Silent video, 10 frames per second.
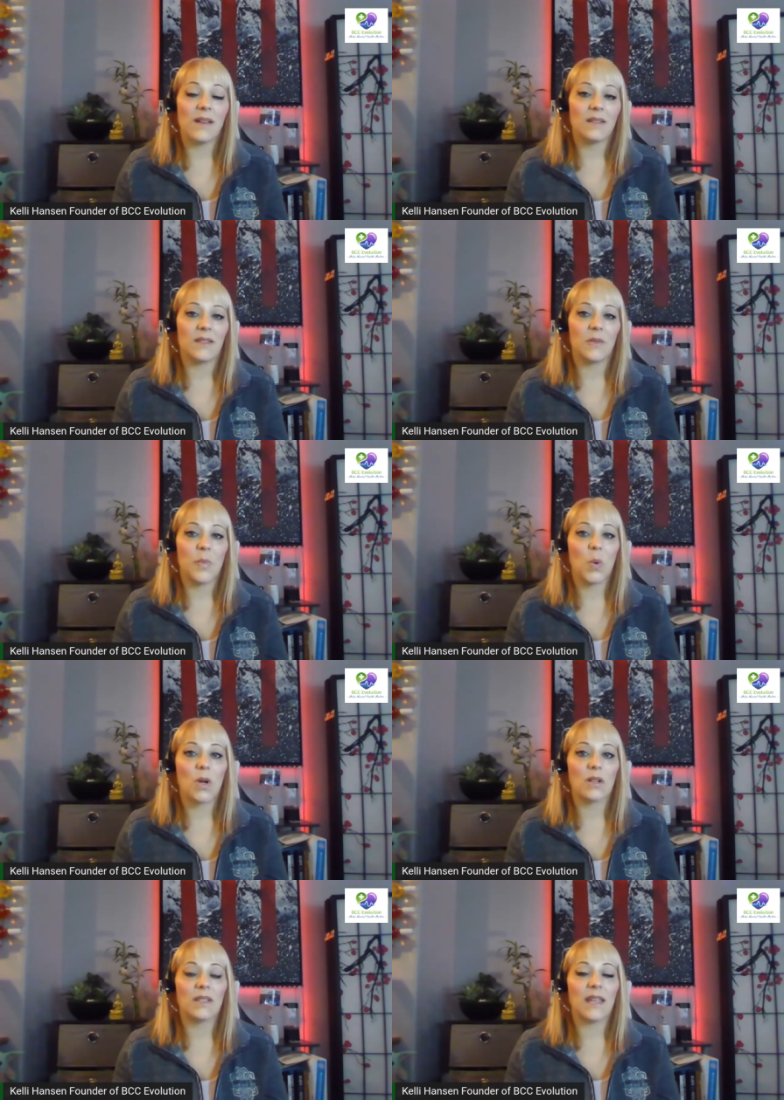at
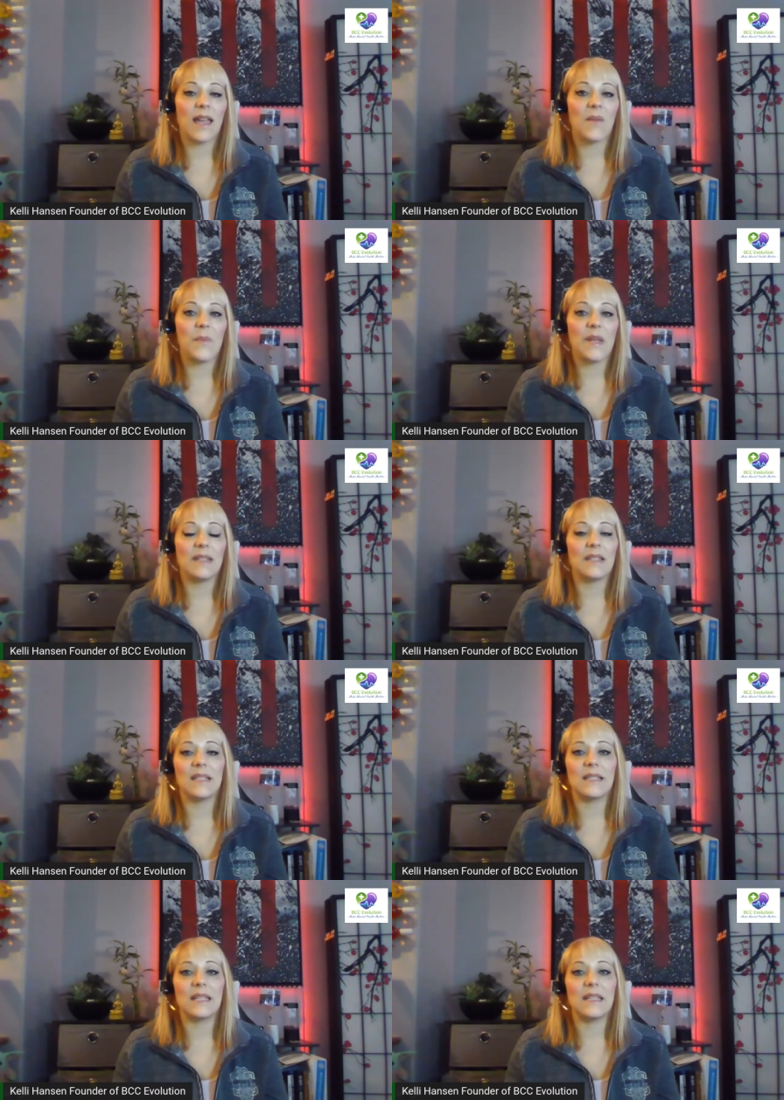
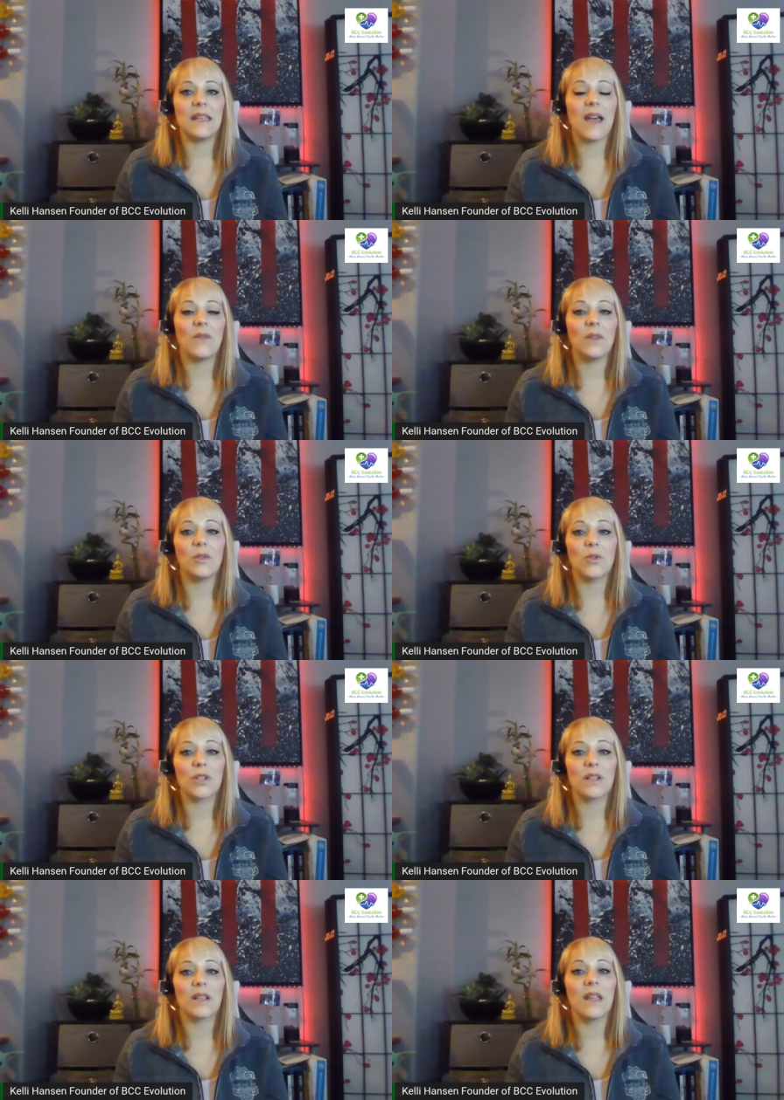
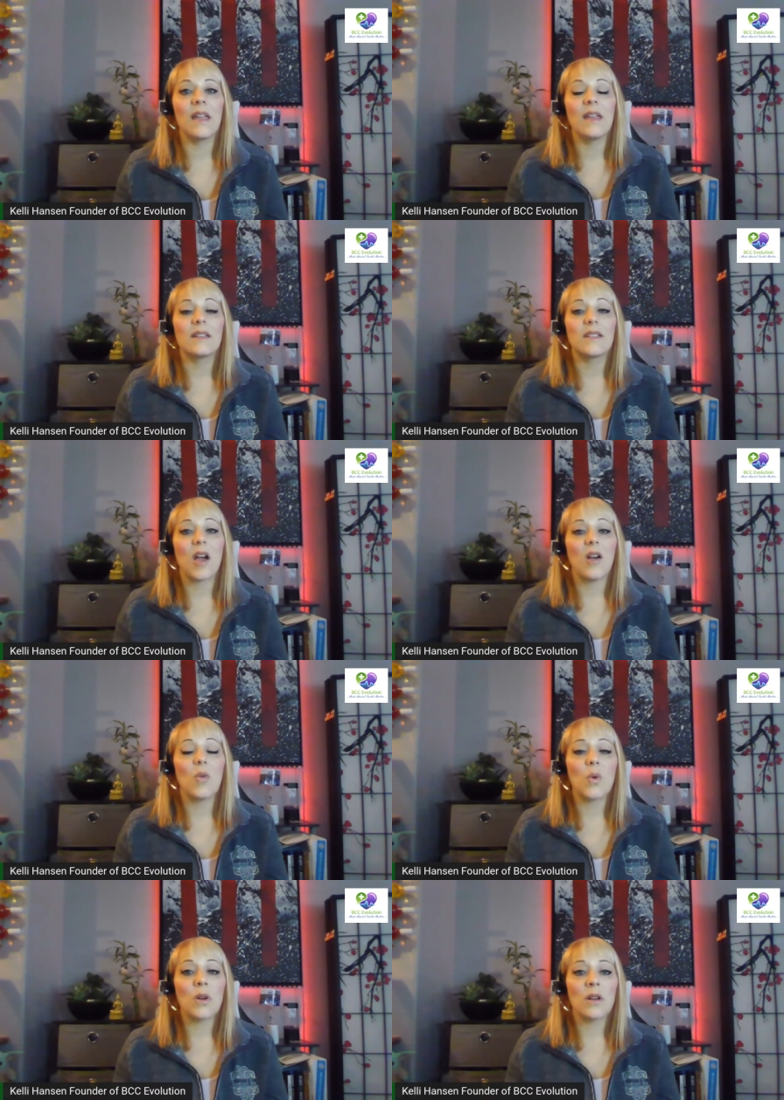
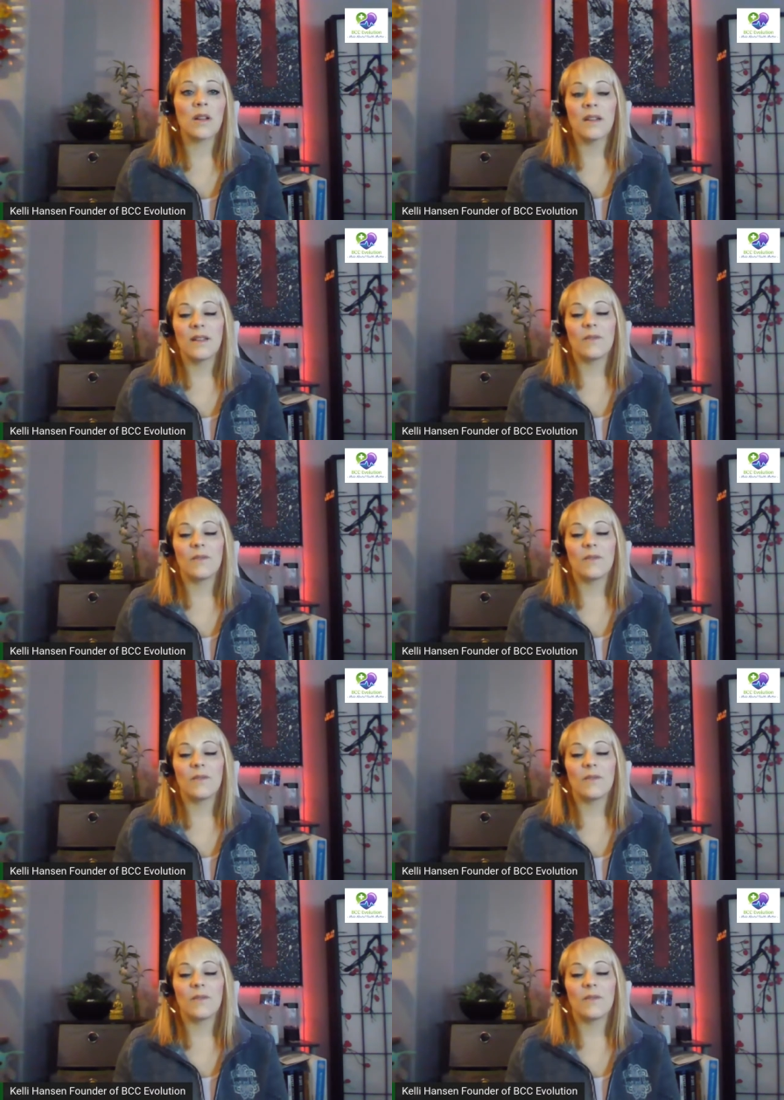support@bccevolution.org.